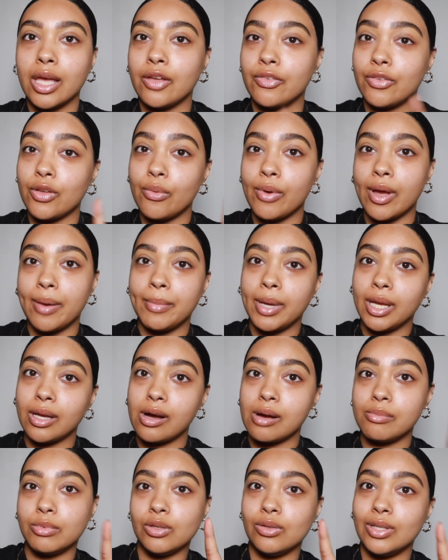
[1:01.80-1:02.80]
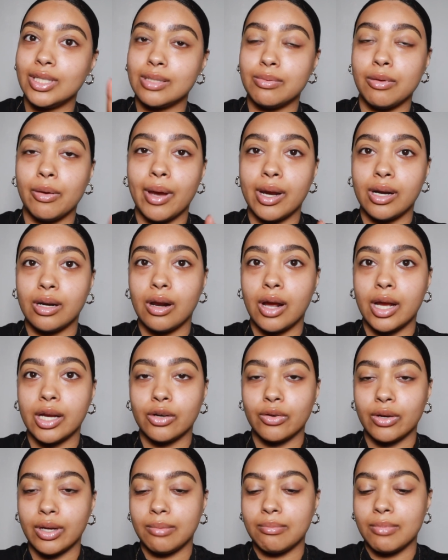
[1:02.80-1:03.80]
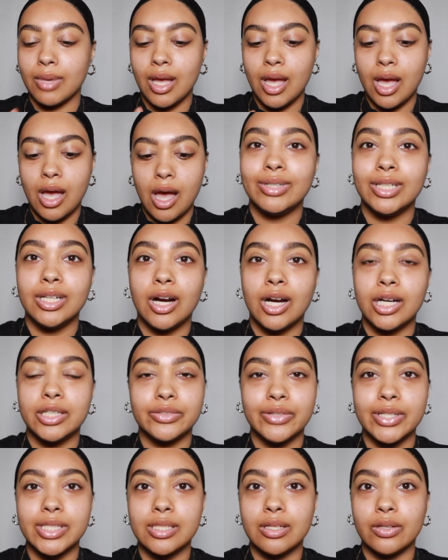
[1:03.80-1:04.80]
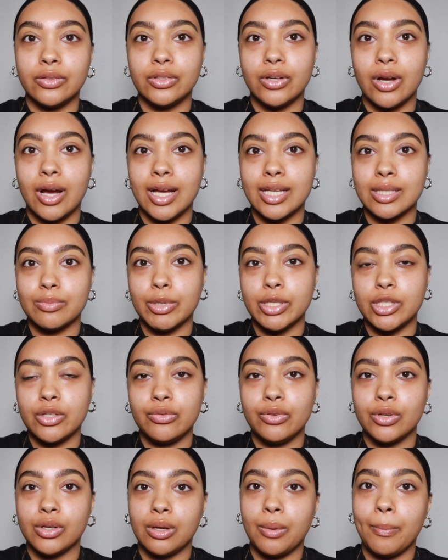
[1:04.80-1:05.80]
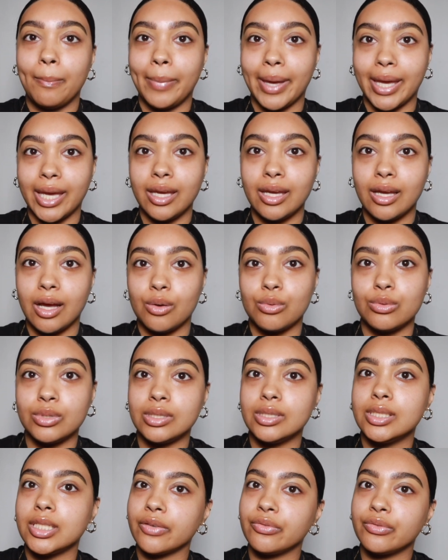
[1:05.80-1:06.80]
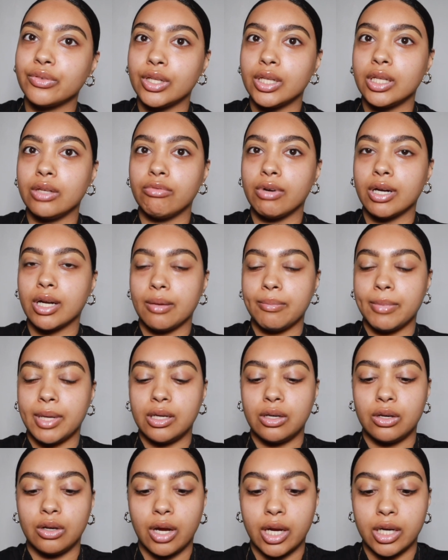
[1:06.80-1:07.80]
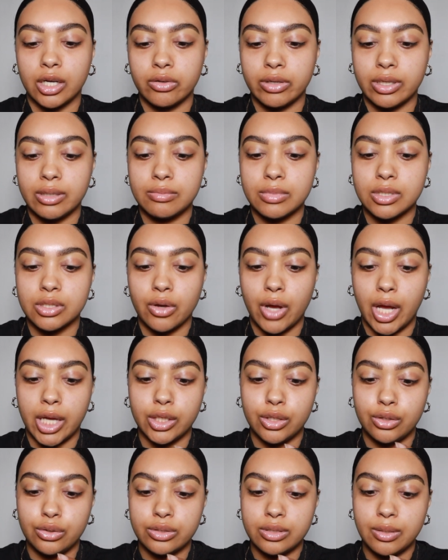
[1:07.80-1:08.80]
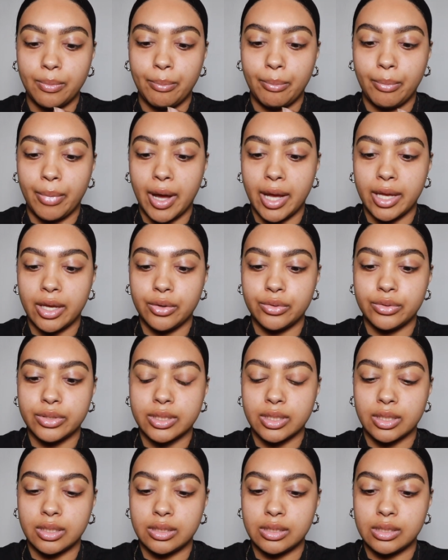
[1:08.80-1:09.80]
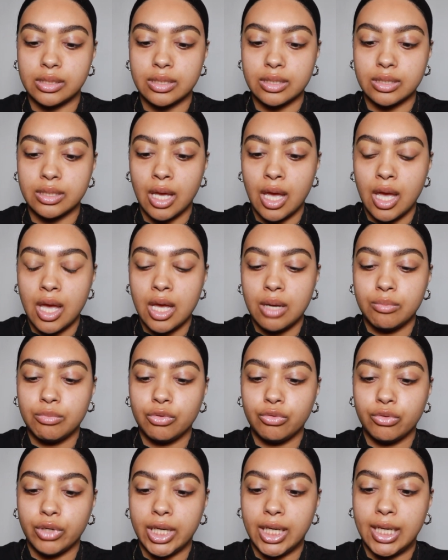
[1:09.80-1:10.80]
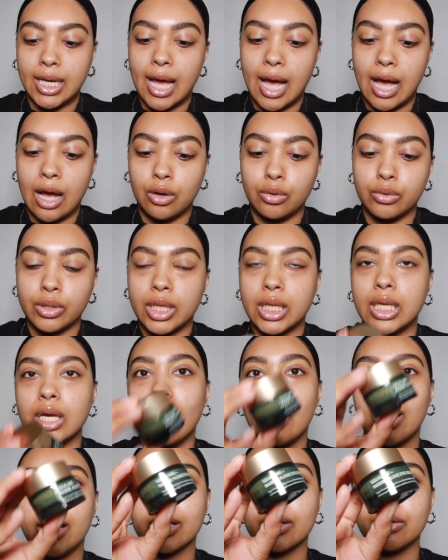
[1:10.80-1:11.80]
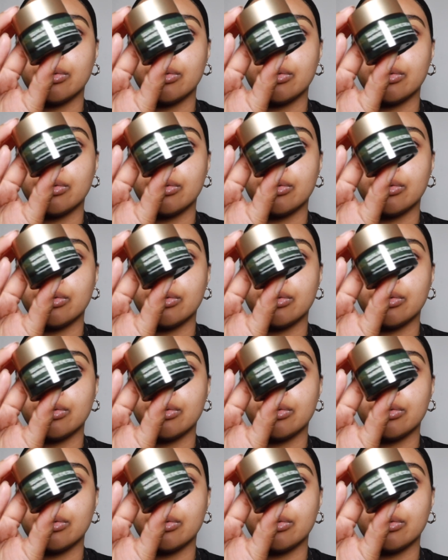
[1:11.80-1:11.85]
if you're wearing makeup you need to be wearing an eye cream, really hydrates the under eye, especially if you're gonna bake. I would definitely recommend an eye cream. So I use the Biosense Marine Algae Eye